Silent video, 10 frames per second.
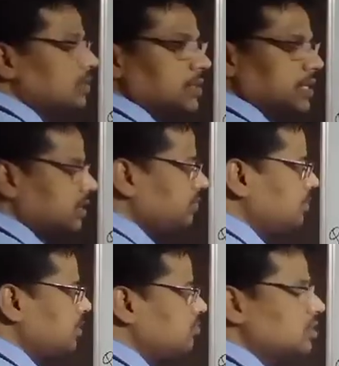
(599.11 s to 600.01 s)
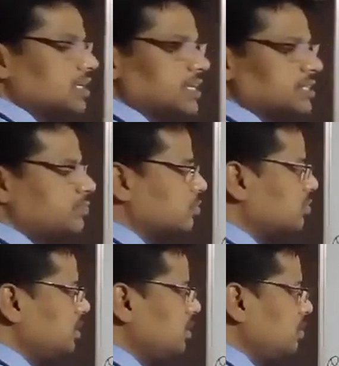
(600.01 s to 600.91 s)
Here we will use the
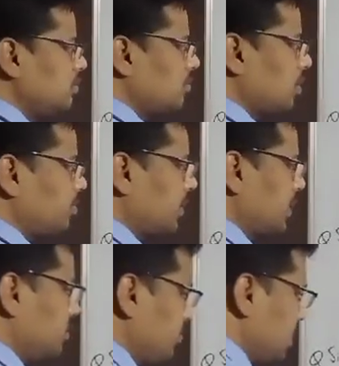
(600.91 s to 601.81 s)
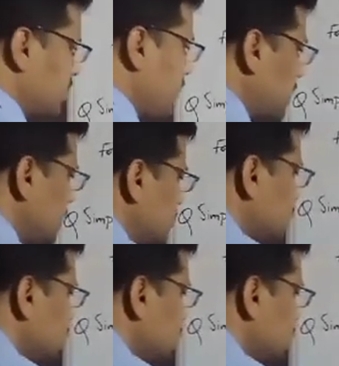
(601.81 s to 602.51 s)
reciprocal property. So we can write here